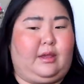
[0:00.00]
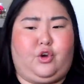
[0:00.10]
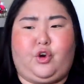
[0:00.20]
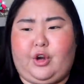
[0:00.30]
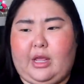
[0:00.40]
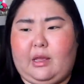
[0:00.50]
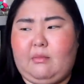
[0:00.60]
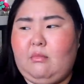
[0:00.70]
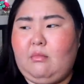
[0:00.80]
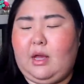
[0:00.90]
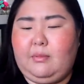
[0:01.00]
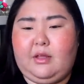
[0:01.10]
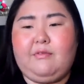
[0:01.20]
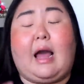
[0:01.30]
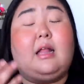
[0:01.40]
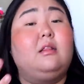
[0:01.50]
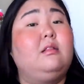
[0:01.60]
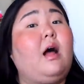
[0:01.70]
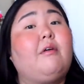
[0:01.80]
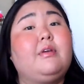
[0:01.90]
cream, I believe. I
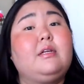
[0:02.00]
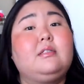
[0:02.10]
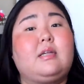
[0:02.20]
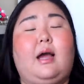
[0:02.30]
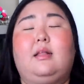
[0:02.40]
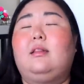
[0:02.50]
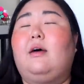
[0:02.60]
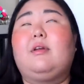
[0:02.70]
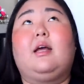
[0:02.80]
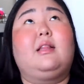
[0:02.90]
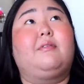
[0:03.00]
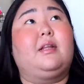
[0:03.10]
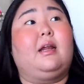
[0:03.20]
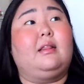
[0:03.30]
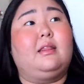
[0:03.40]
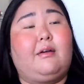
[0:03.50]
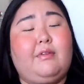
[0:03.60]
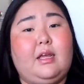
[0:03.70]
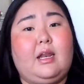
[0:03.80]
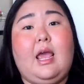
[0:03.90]
love it. I love it. I love it. I love
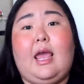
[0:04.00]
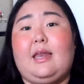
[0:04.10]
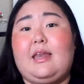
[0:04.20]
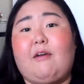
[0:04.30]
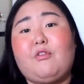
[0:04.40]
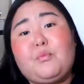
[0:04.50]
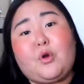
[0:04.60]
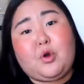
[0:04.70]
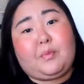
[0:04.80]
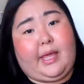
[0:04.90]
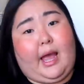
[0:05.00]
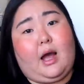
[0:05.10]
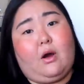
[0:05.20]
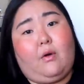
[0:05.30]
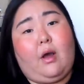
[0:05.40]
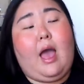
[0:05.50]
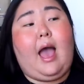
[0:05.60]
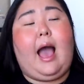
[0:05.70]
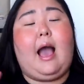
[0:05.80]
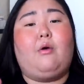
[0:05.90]
it. It never broke me out.
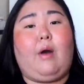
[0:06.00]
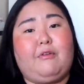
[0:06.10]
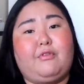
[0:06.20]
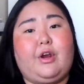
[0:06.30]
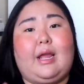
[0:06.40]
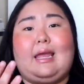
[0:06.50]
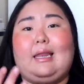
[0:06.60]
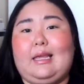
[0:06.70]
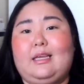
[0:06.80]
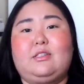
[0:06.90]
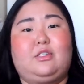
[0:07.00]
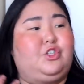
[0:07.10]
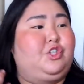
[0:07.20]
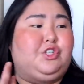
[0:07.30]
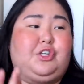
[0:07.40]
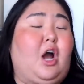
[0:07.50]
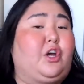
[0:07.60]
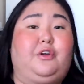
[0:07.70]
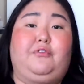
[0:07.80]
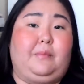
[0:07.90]
However, it is just not
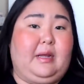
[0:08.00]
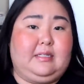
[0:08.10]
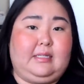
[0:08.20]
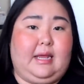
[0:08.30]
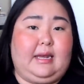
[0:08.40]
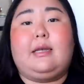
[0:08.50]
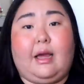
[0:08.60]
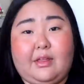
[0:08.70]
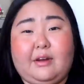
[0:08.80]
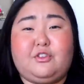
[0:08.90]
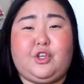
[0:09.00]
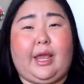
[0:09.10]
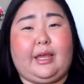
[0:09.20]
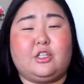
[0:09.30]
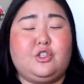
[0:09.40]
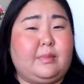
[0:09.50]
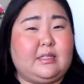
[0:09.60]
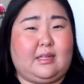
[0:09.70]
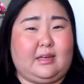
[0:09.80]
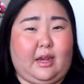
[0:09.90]
good for my skin. Now that I've changed my
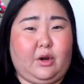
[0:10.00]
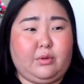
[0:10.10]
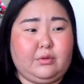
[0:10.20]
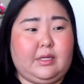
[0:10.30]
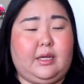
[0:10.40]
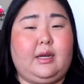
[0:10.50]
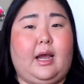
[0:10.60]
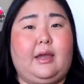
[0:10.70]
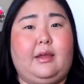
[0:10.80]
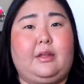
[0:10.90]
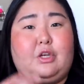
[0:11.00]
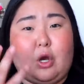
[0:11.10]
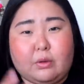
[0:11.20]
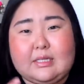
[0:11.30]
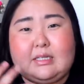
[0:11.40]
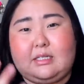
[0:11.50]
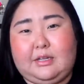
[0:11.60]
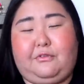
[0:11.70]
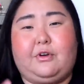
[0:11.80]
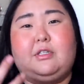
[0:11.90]
skincare routine, I noticed the
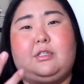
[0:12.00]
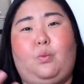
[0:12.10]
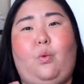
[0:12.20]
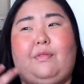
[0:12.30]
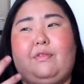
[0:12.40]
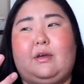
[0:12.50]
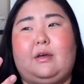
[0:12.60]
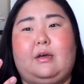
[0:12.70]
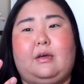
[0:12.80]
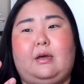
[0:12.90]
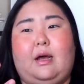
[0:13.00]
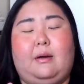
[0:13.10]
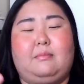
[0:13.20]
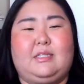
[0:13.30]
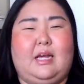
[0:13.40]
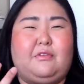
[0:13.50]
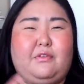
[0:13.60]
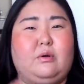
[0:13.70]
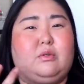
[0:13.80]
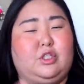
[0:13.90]
difference in what the
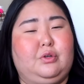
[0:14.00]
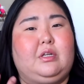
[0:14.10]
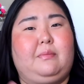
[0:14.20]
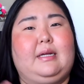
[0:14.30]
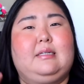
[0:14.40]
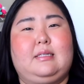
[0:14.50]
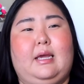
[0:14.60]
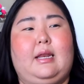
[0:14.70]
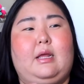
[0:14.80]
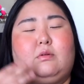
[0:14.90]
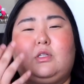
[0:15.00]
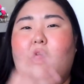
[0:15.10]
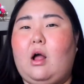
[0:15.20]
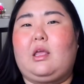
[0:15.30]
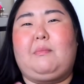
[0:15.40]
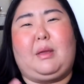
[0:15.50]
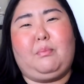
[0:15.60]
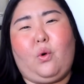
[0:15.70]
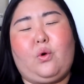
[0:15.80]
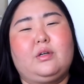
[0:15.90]
Cetaphil was doing to my skin. It was clogging my
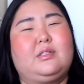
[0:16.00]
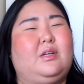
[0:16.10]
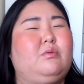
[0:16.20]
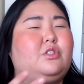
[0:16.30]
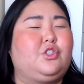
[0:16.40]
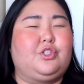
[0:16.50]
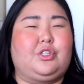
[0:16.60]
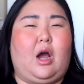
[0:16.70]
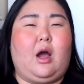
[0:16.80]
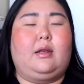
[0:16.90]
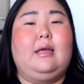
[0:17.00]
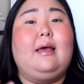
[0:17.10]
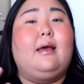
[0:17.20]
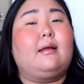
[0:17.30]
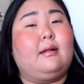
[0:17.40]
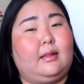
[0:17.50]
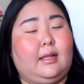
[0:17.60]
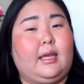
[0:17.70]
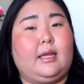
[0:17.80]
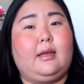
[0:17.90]
pores. It was just not
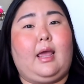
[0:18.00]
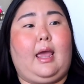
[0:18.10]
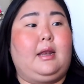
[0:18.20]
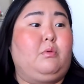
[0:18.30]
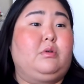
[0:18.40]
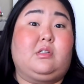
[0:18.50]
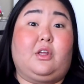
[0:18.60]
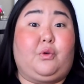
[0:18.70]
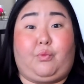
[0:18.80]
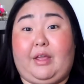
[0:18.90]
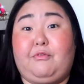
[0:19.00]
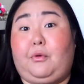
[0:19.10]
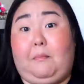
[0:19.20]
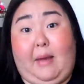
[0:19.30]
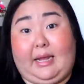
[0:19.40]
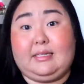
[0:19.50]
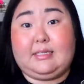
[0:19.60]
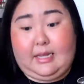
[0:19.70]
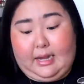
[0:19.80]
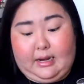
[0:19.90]
clean and it wasn't right for my
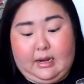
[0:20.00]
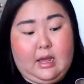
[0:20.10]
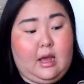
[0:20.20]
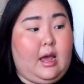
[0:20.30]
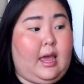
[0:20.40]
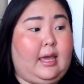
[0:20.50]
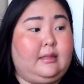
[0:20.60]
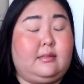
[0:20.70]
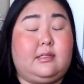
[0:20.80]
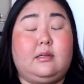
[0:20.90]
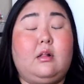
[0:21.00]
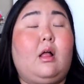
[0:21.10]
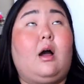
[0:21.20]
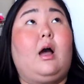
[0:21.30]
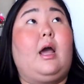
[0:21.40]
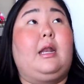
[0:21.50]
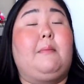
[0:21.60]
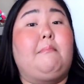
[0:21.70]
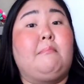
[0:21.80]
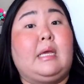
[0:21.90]
skin. It's still an
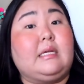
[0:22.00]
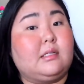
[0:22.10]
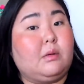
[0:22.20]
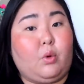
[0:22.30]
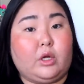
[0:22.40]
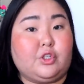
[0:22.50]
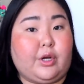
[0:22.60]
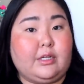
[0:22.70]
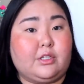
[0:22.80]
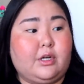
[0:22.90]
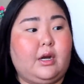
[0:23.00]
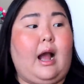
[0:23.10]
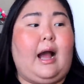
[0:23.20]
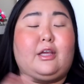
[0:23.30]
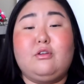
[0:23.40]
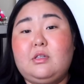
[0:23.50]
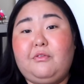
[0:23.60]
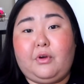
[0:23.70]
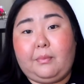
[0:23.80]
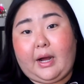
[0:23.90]
amazing moisturizer. I use
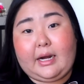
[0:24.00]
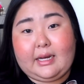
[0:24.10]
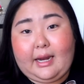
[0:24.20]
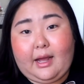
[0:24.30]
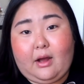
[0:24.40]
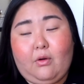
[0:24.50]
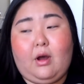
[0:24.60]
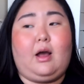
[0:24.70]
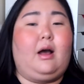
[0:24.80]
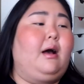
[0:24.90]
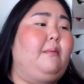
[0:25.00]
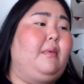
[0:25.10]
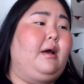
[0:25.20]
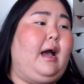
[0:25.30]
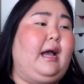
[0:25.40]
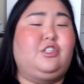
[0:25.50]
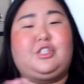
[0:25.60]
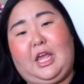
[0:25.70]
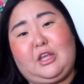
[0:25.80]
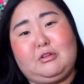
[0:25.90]
it for body now. I just
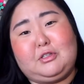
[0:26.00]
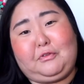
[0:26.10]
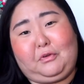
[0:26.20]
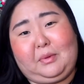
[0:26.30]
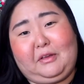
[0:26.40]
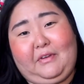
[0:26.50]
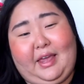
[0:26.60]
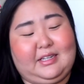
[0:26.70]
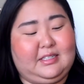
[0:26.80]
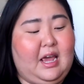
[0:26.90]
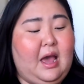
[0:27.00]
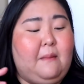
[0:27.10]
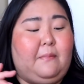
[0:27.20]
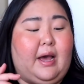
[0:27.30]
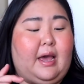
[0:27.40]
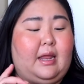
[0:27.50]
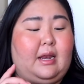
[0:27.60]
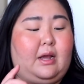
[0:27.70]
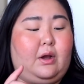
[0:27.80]
can't use it for my face. But